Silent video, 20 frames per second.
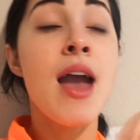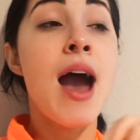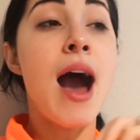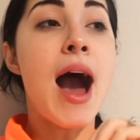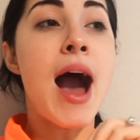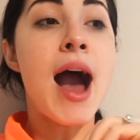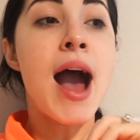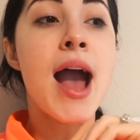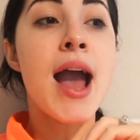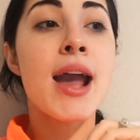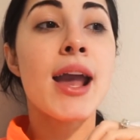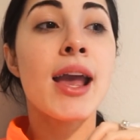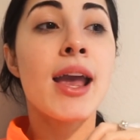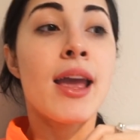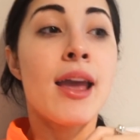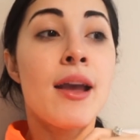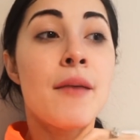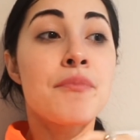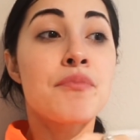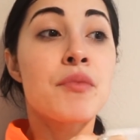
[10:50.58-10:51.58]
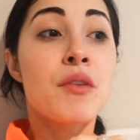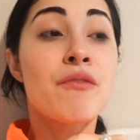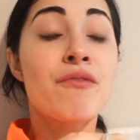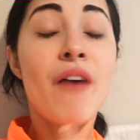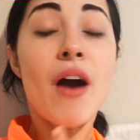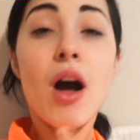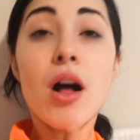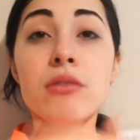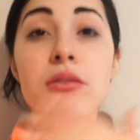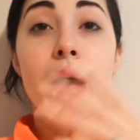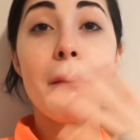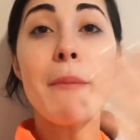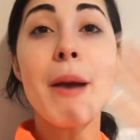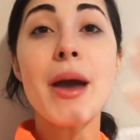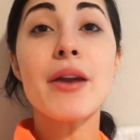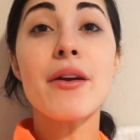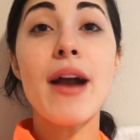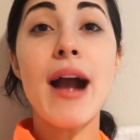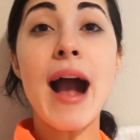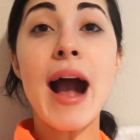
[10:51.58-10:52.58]
I felt a lot
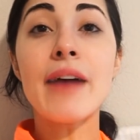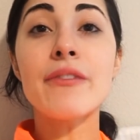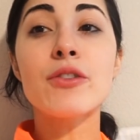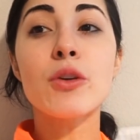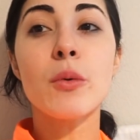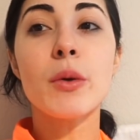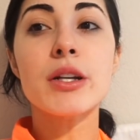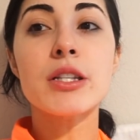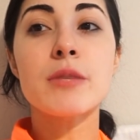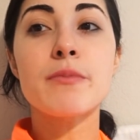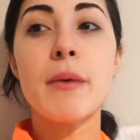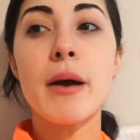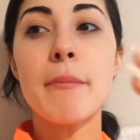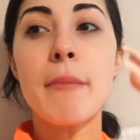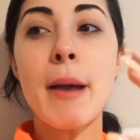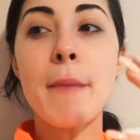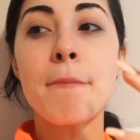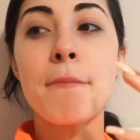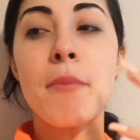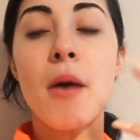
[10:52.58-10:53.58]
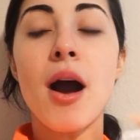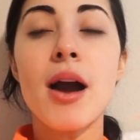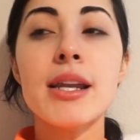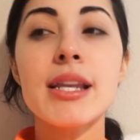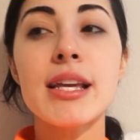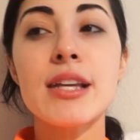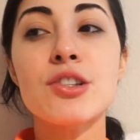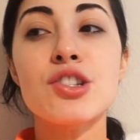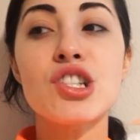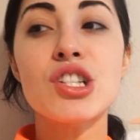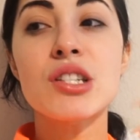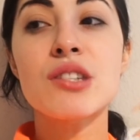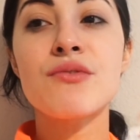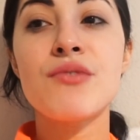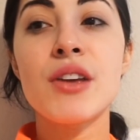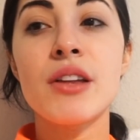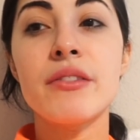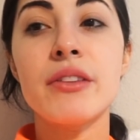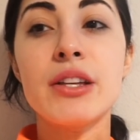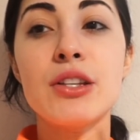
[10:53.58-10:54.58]
better afterwards, but my body is just
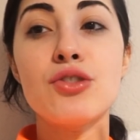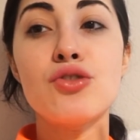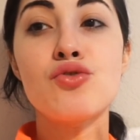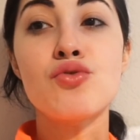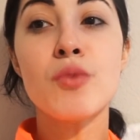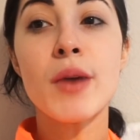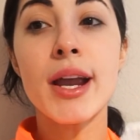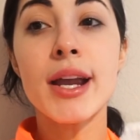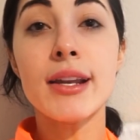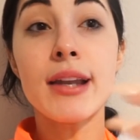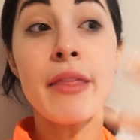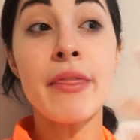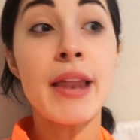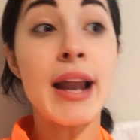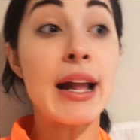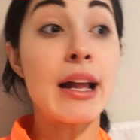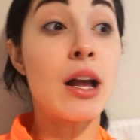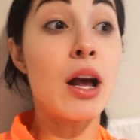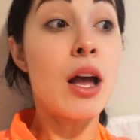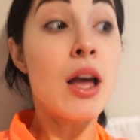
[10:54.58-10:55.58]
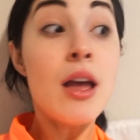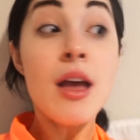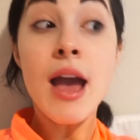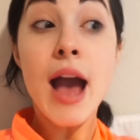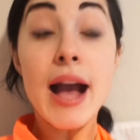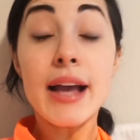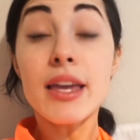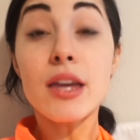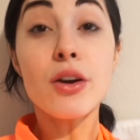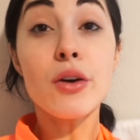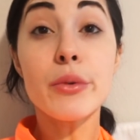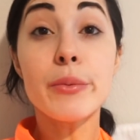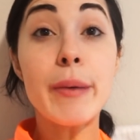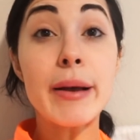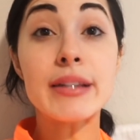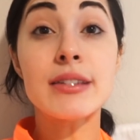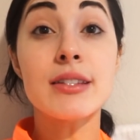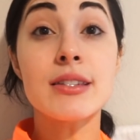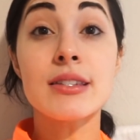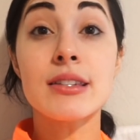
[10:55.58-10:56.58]
feeling drained. And then I can go
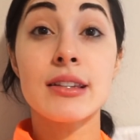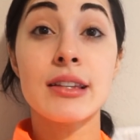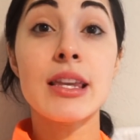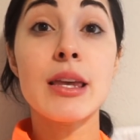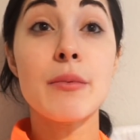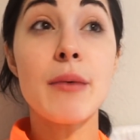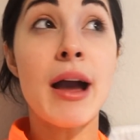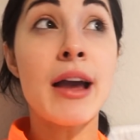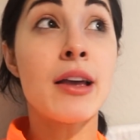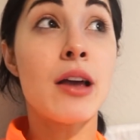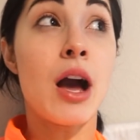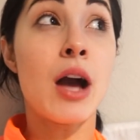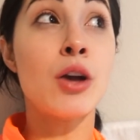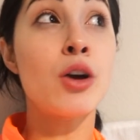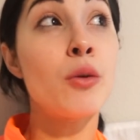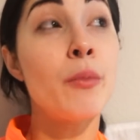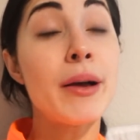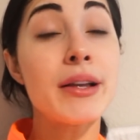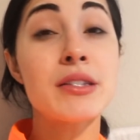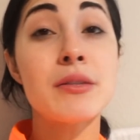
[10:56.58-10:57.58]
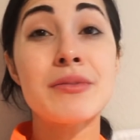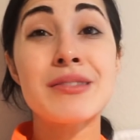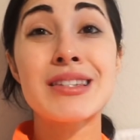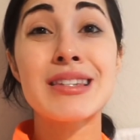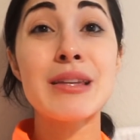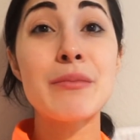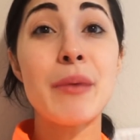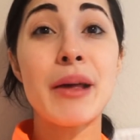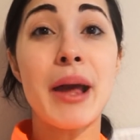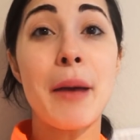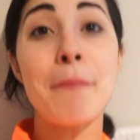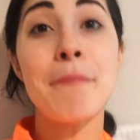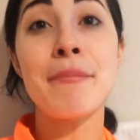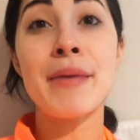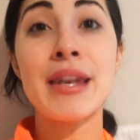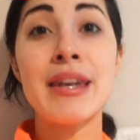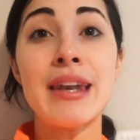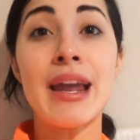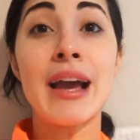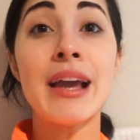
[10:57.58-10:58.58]
back to sleep. I go back to sleep like at
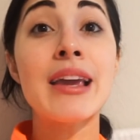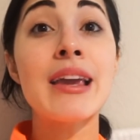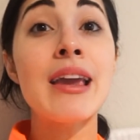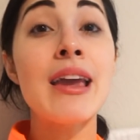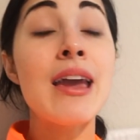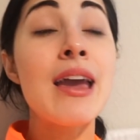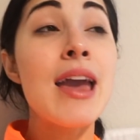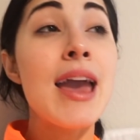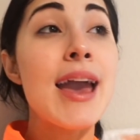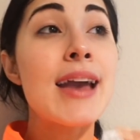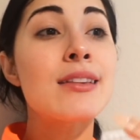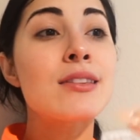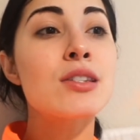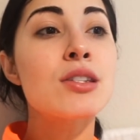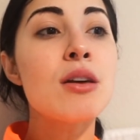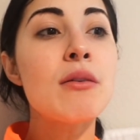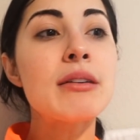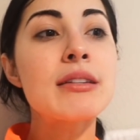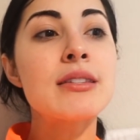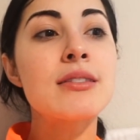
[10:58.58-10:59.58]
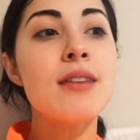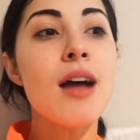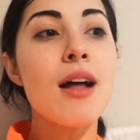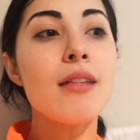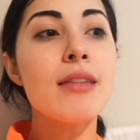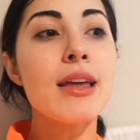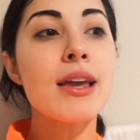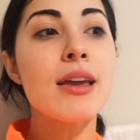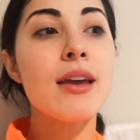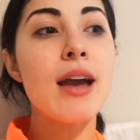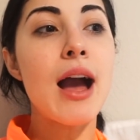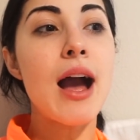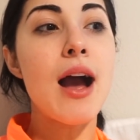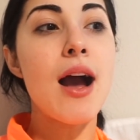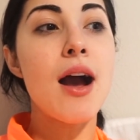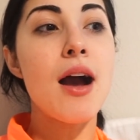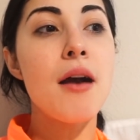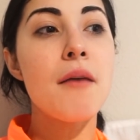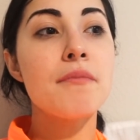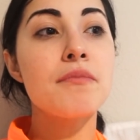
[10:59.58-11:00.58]
midnight. And so it's not like,
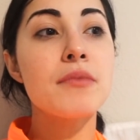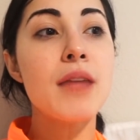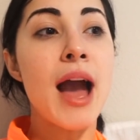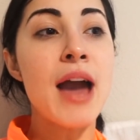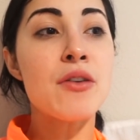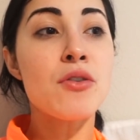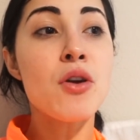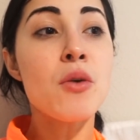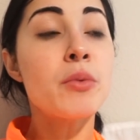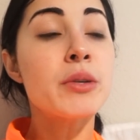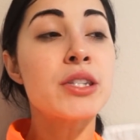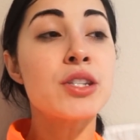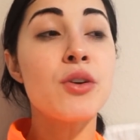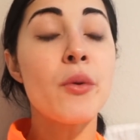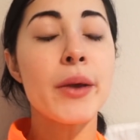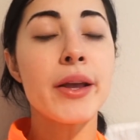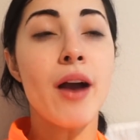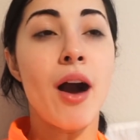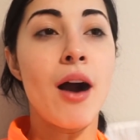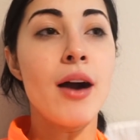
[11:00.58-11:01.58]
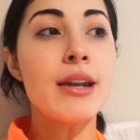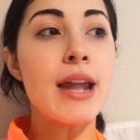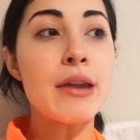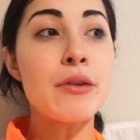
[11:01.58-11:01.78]
I don't know what's going on.